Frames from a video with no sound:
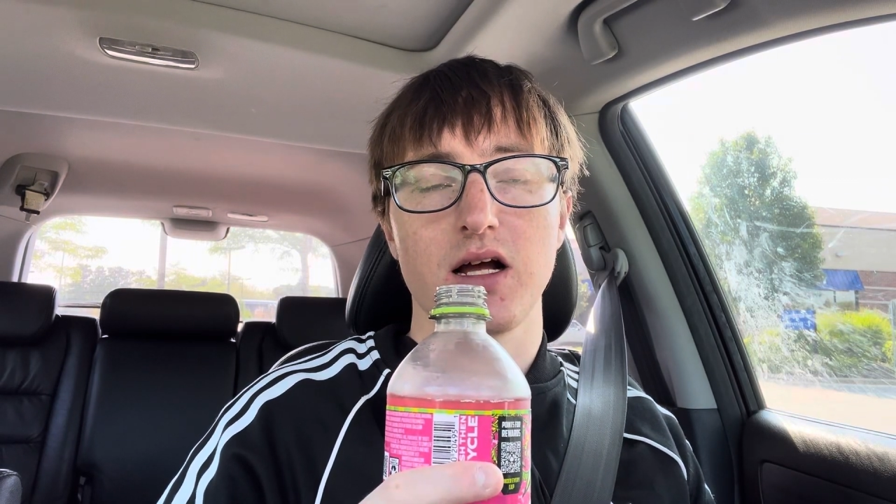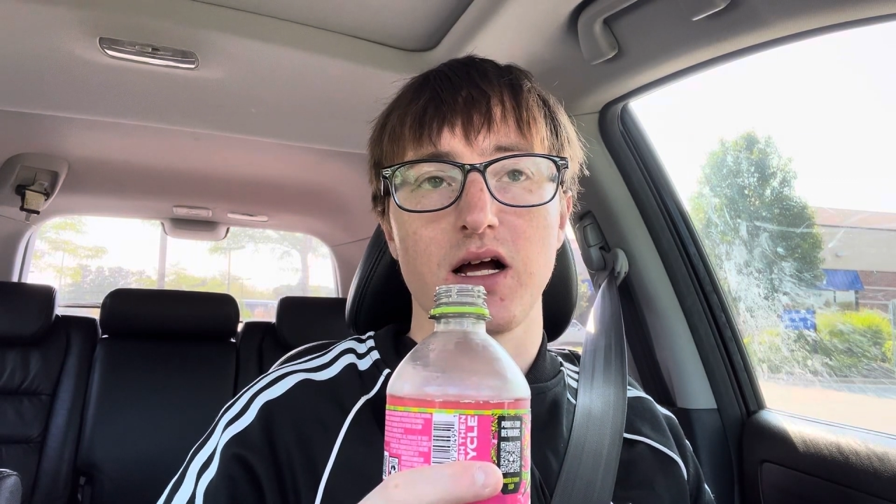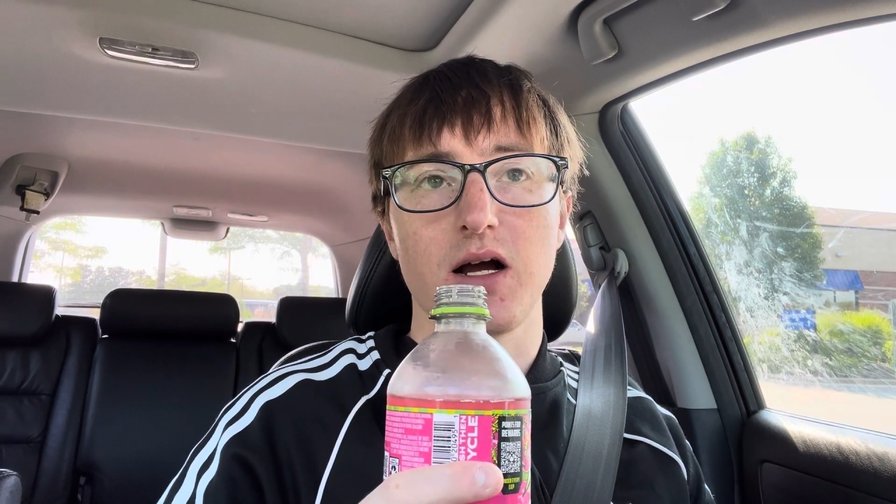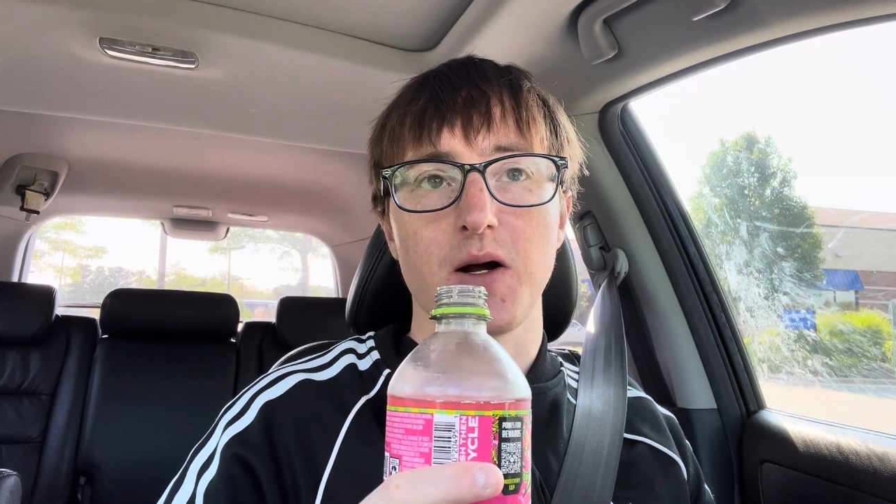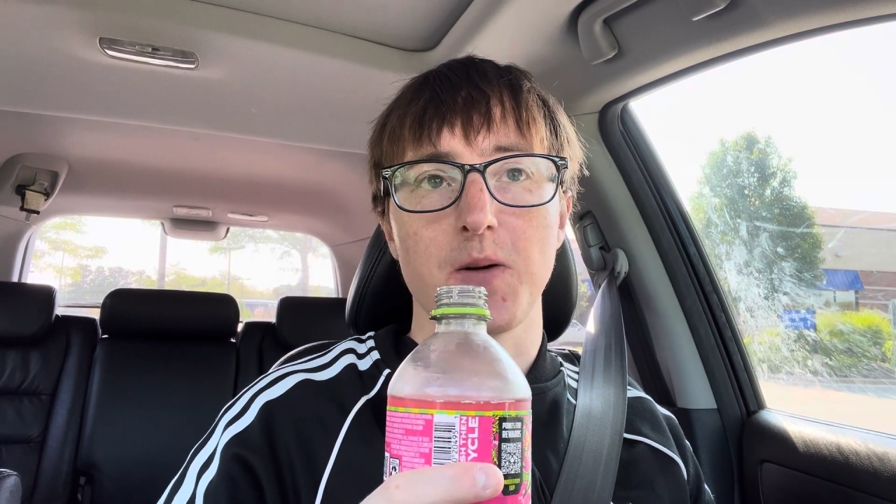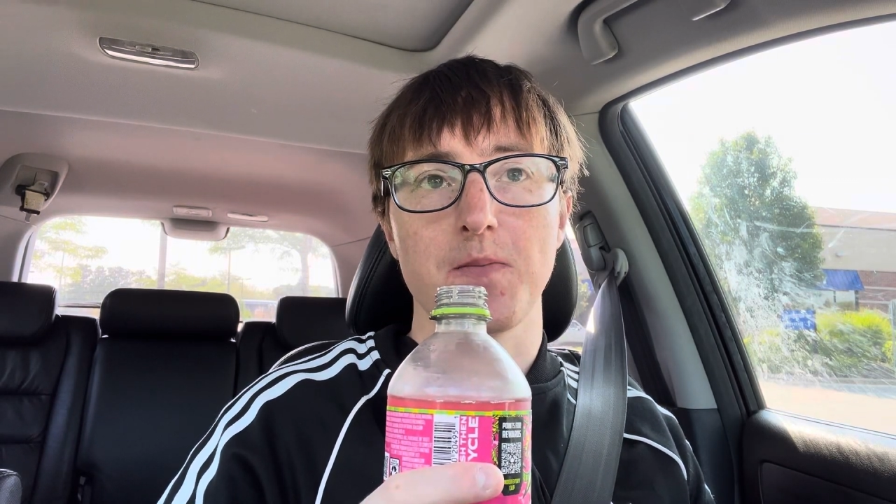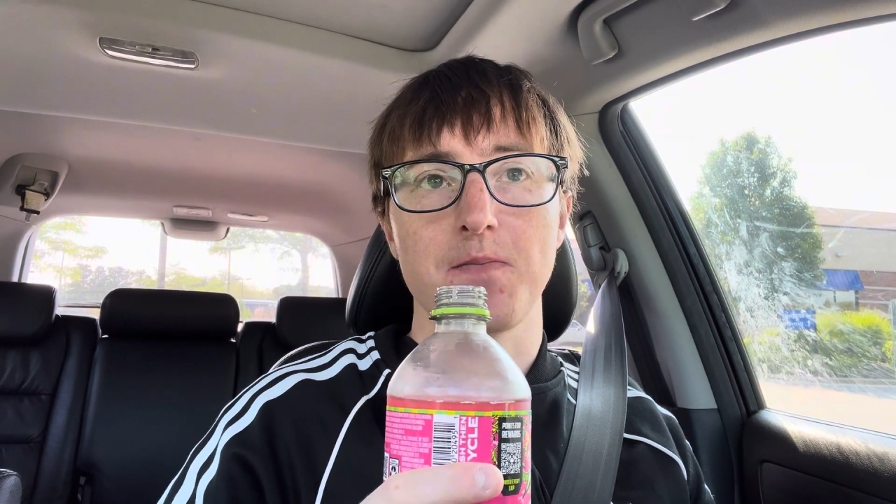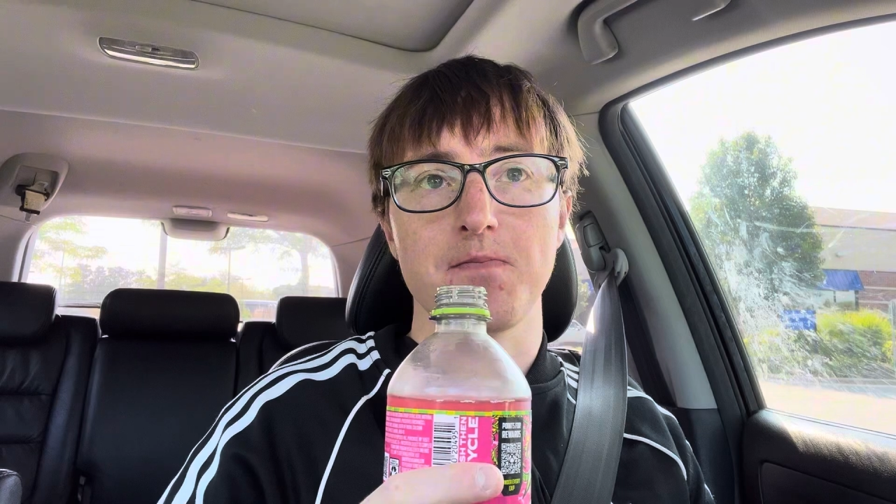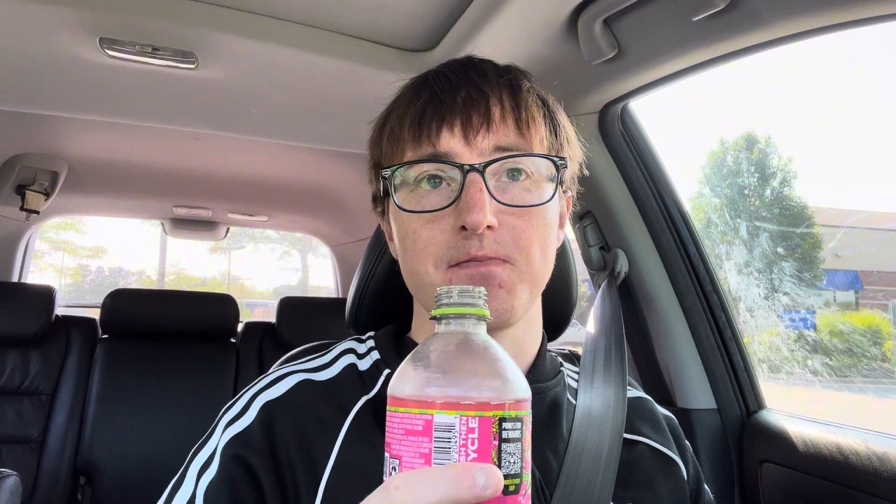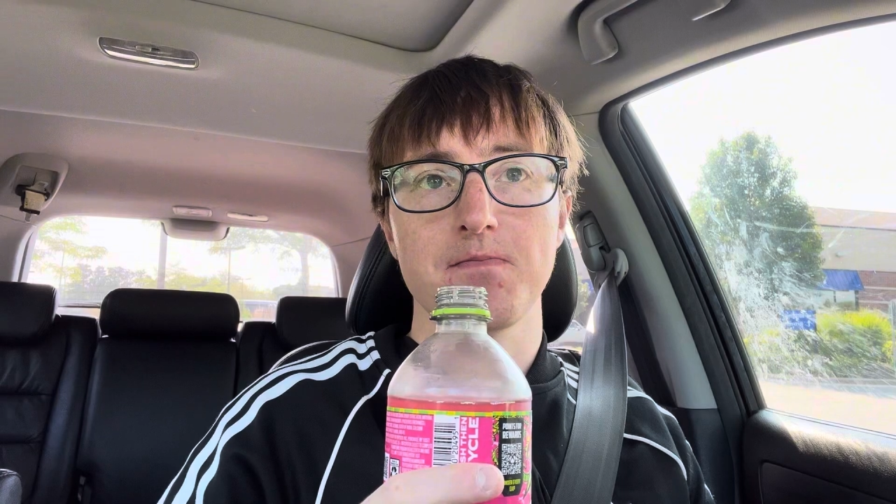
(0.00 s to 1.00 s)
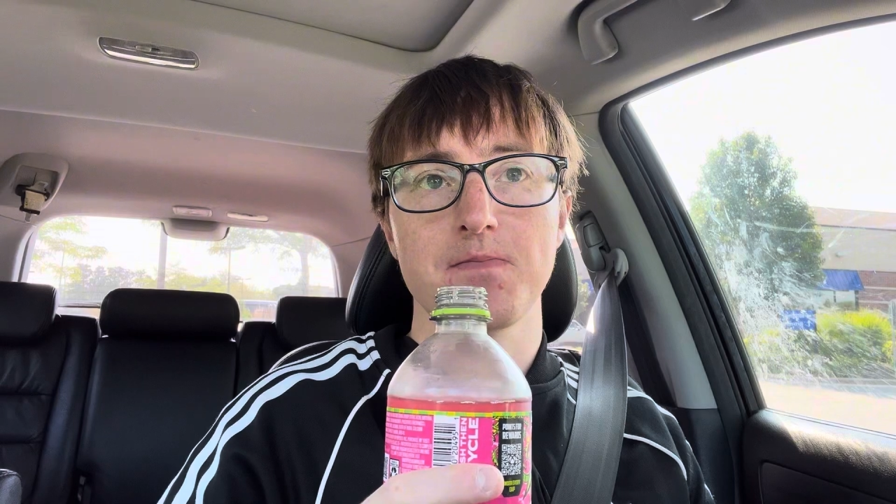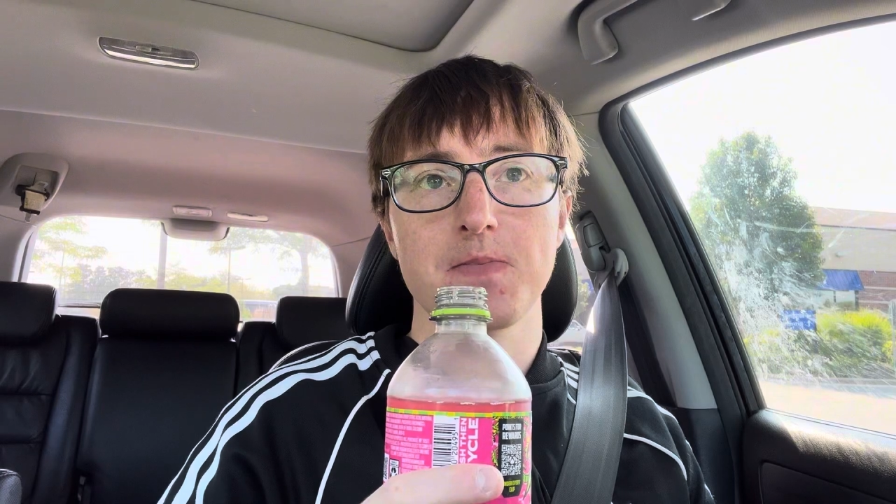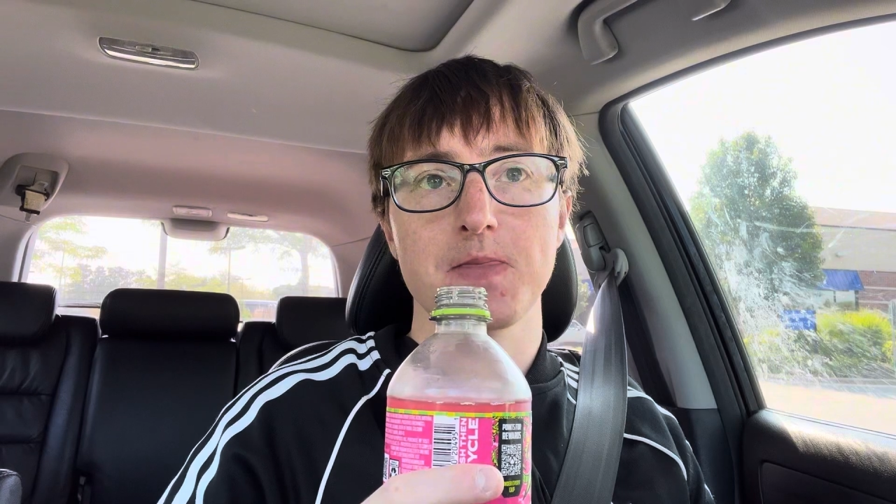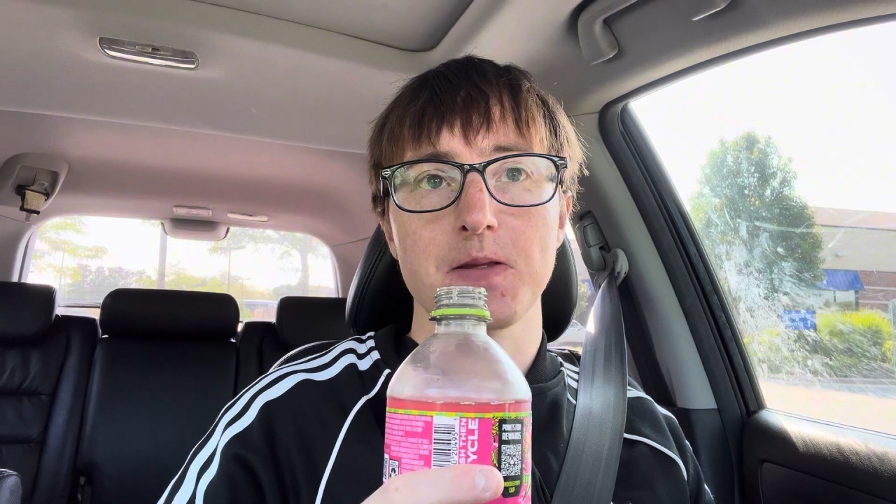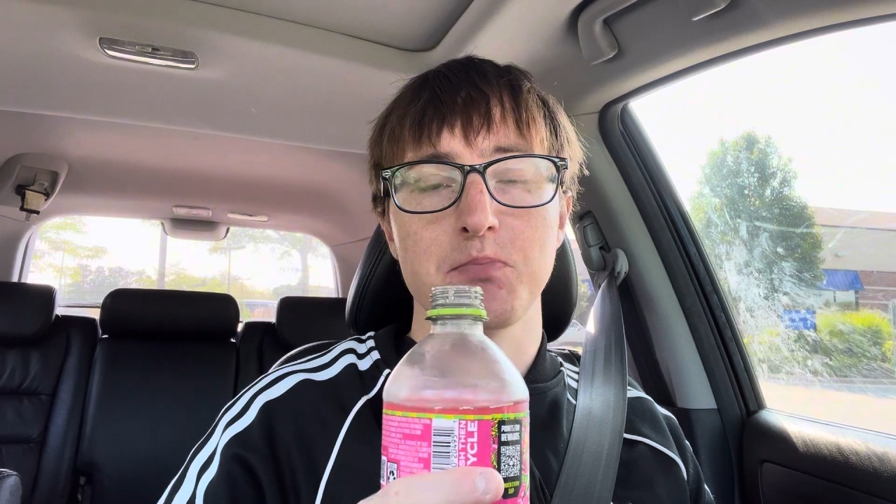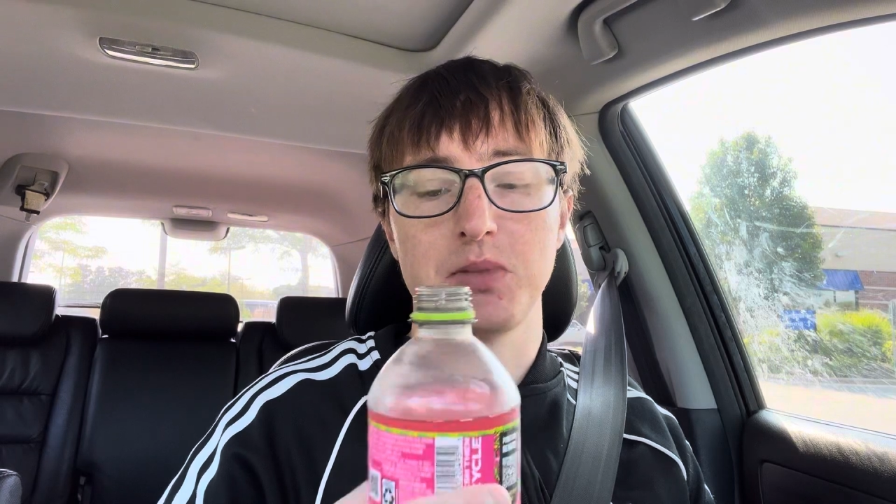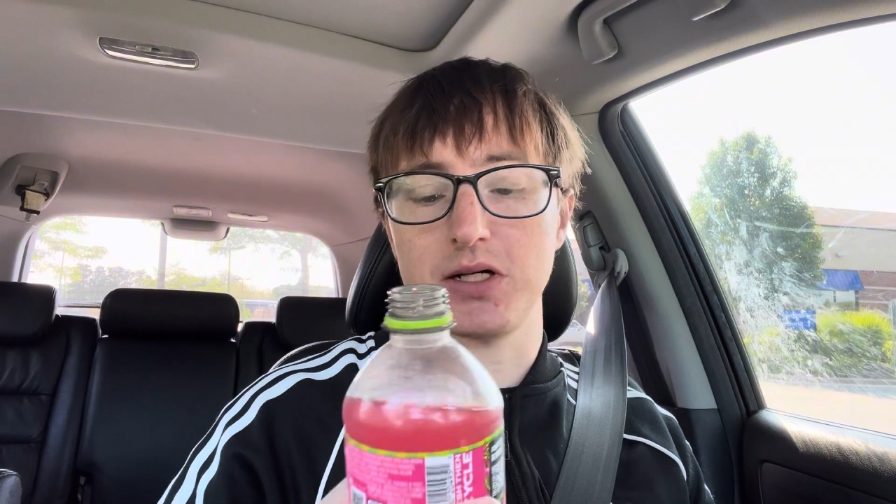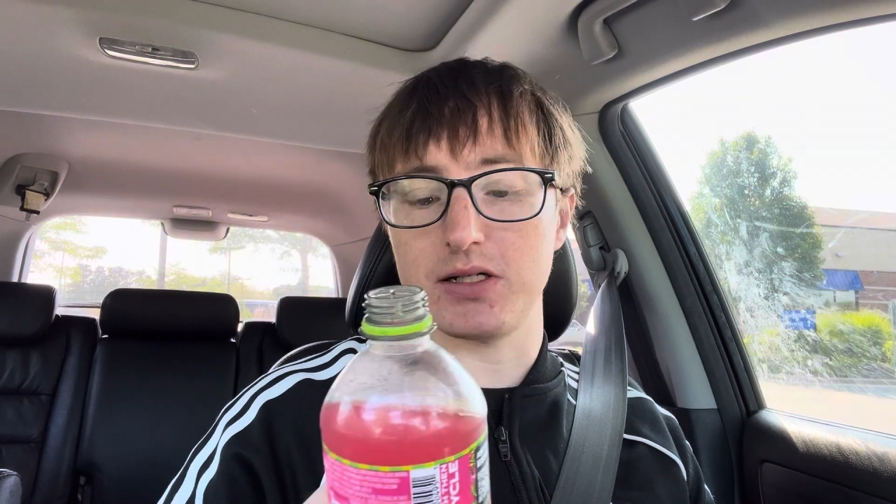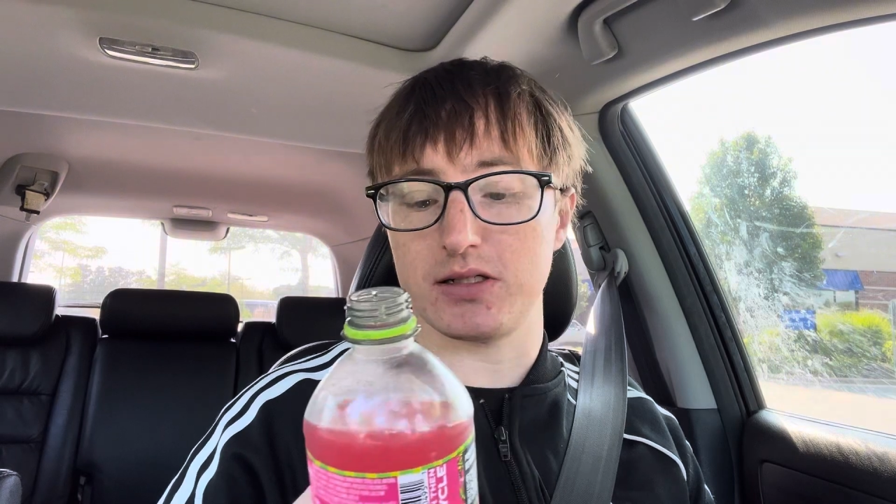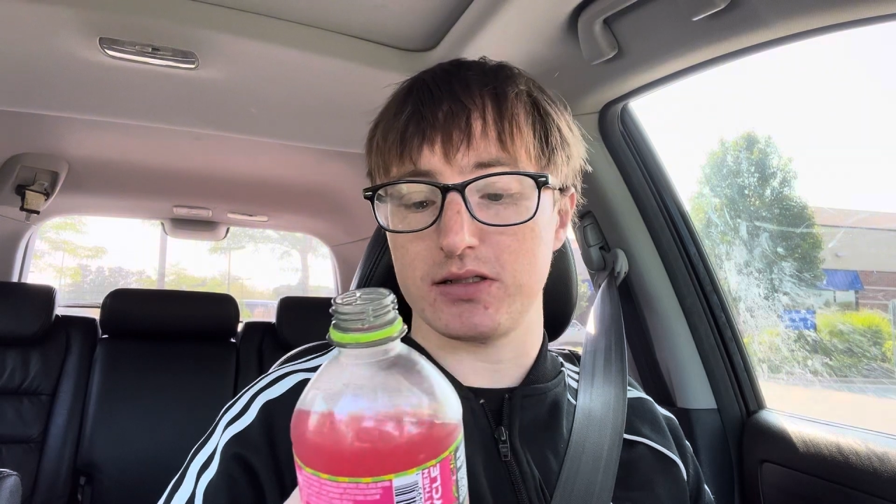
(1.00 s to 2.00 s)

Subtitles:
But